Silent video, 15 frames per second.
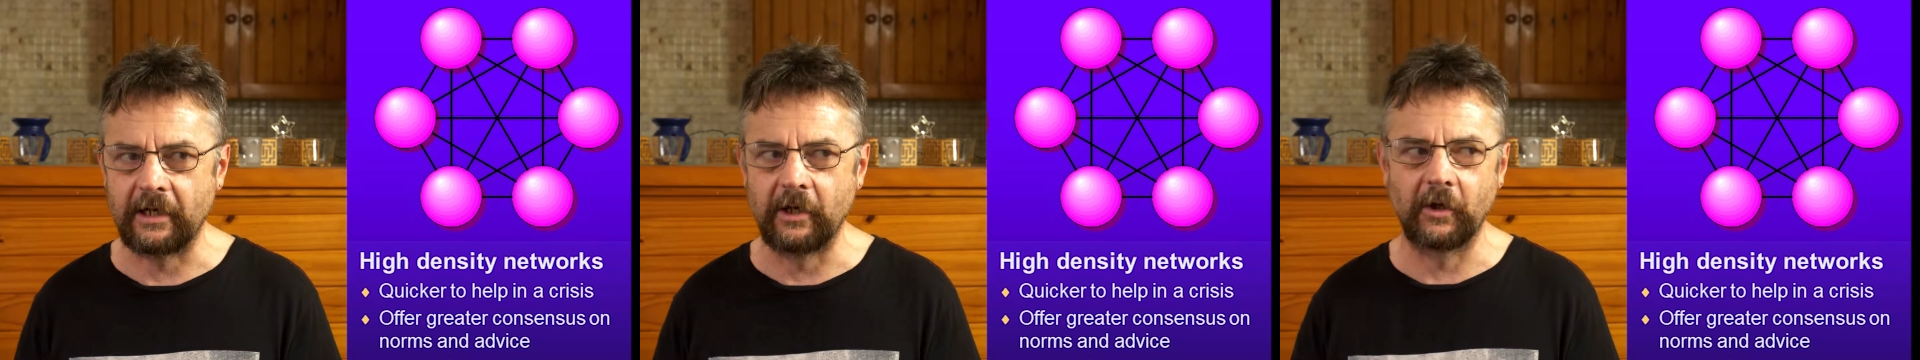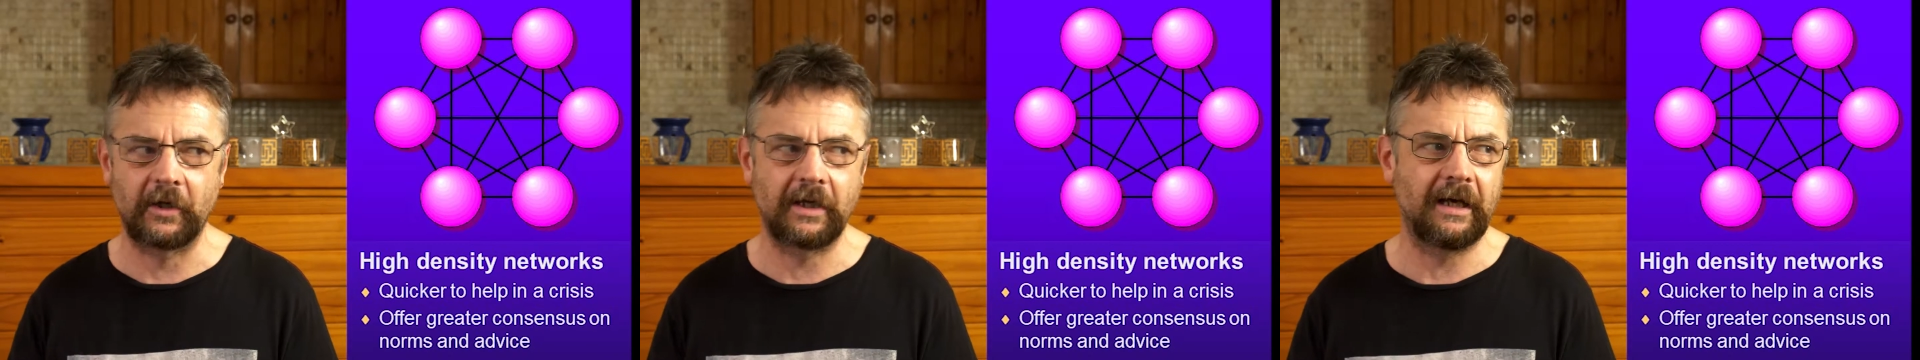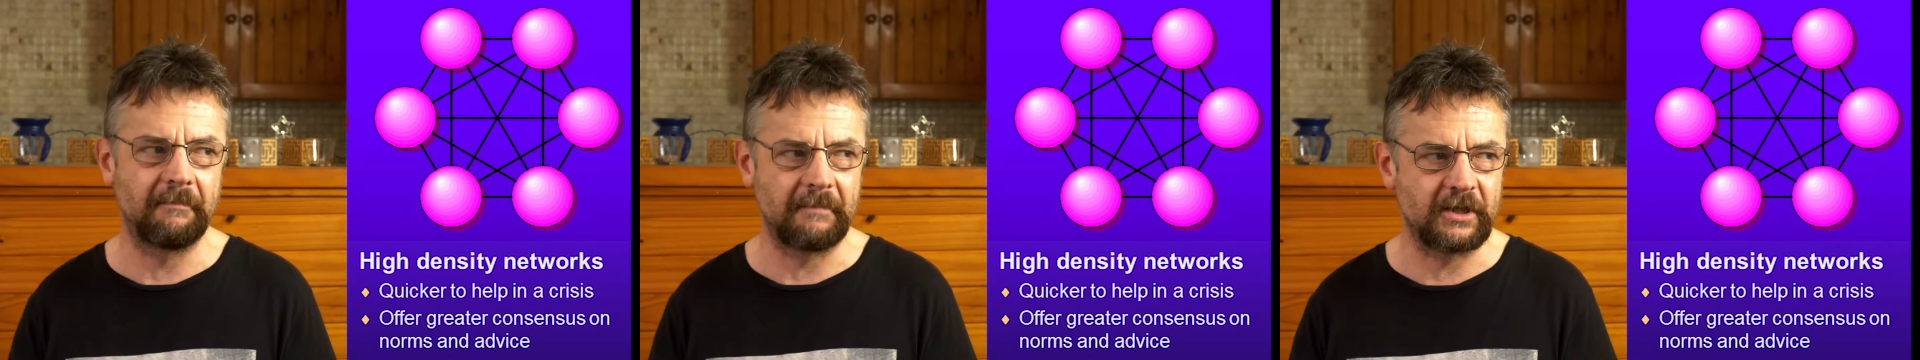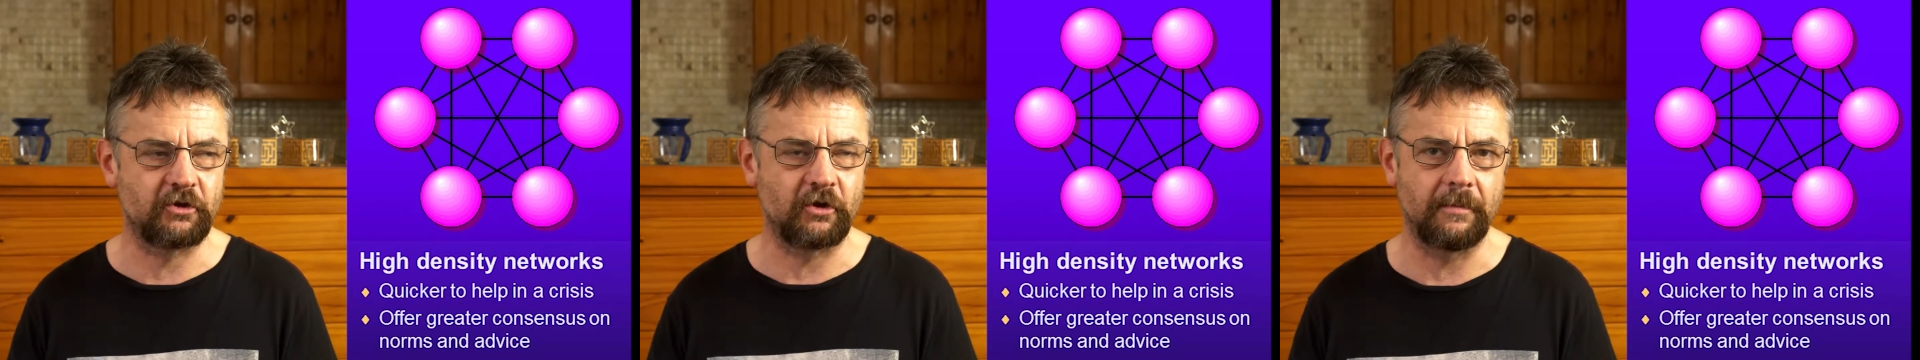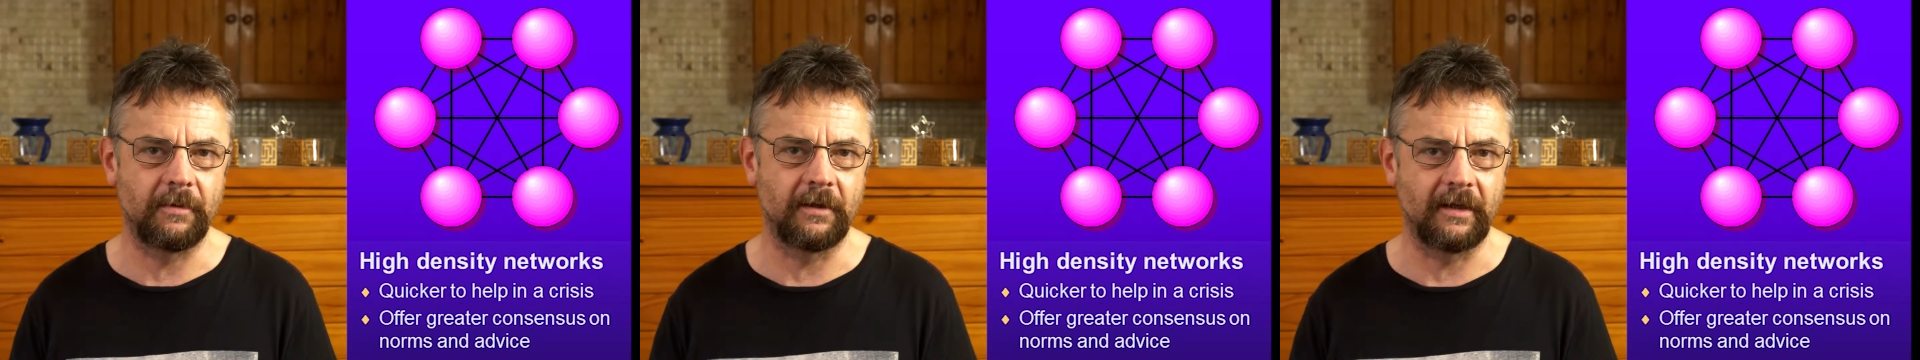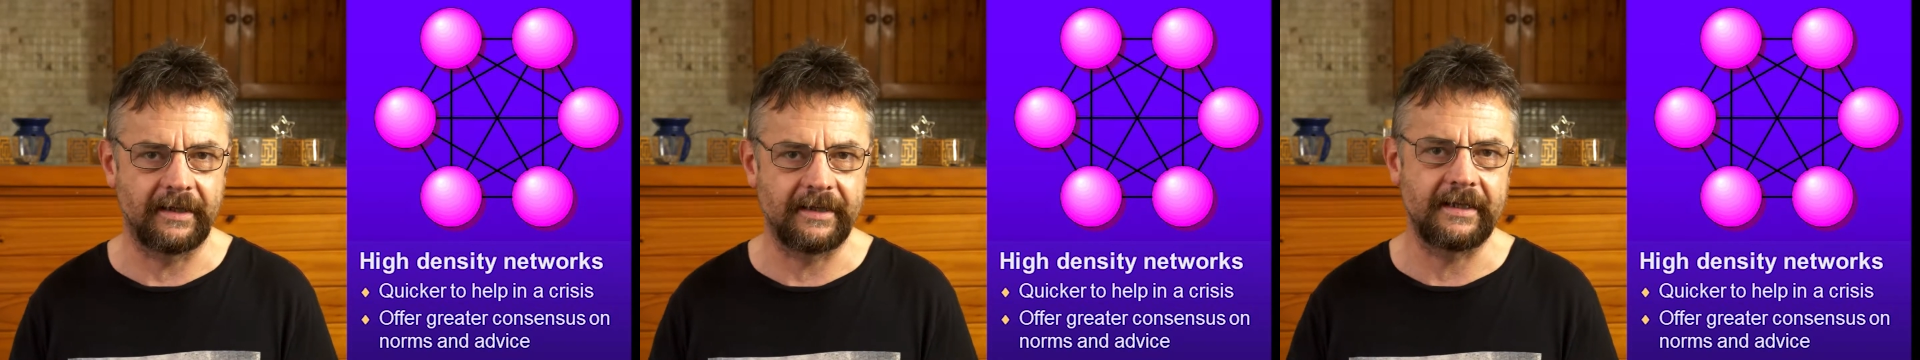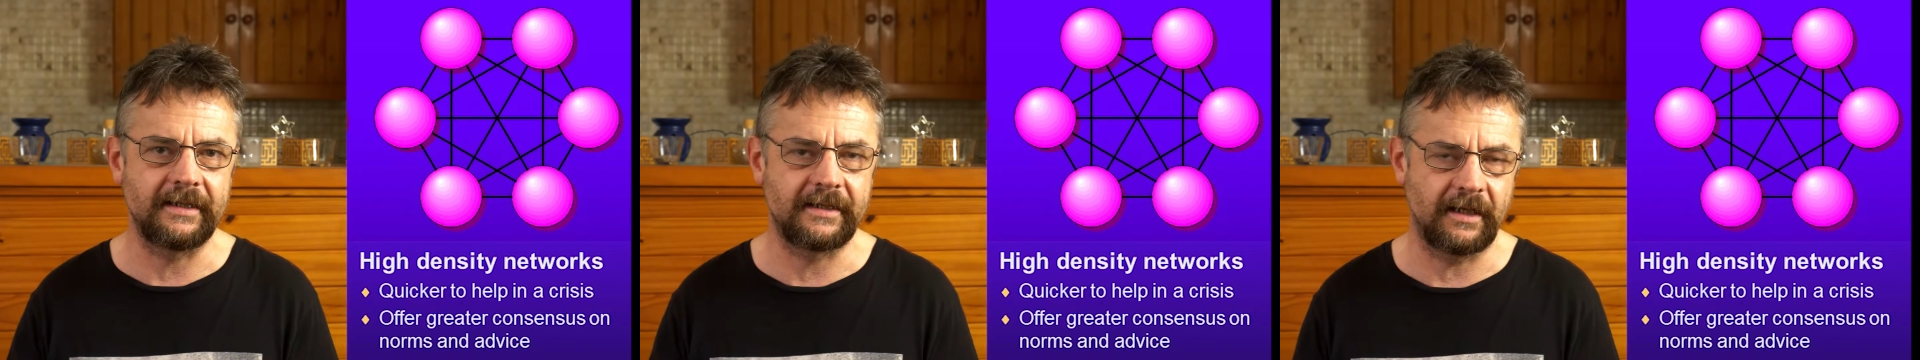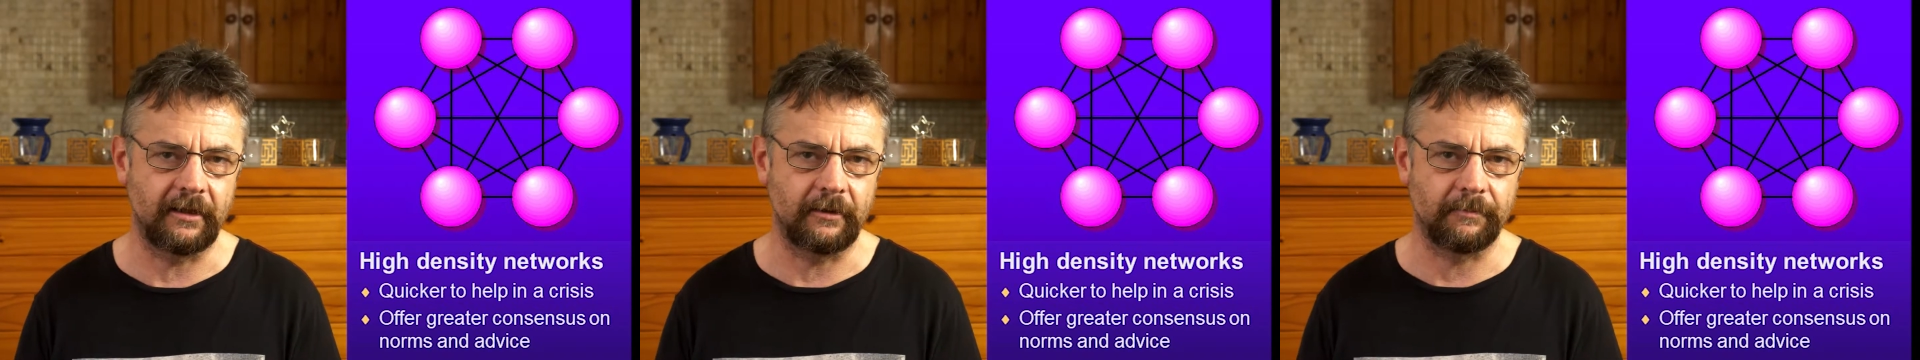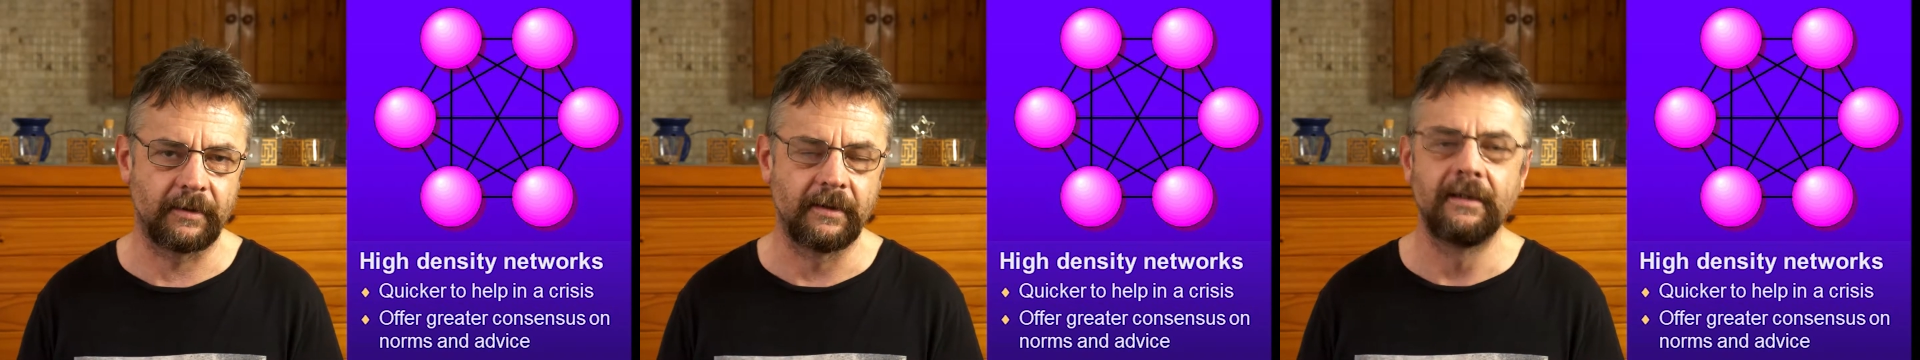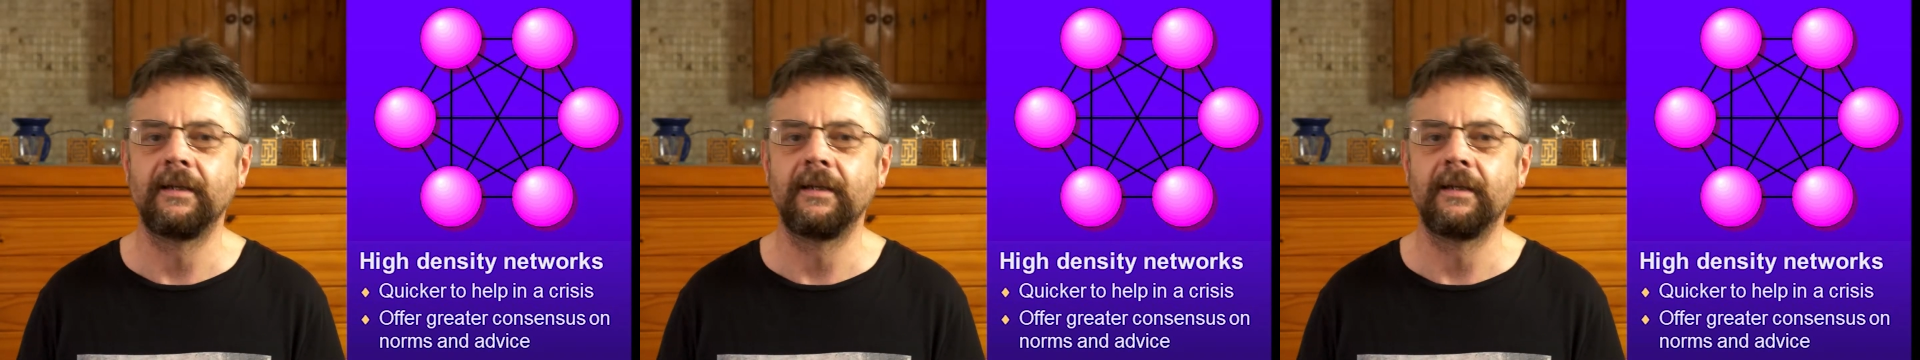look, I'm in trouble, I need help.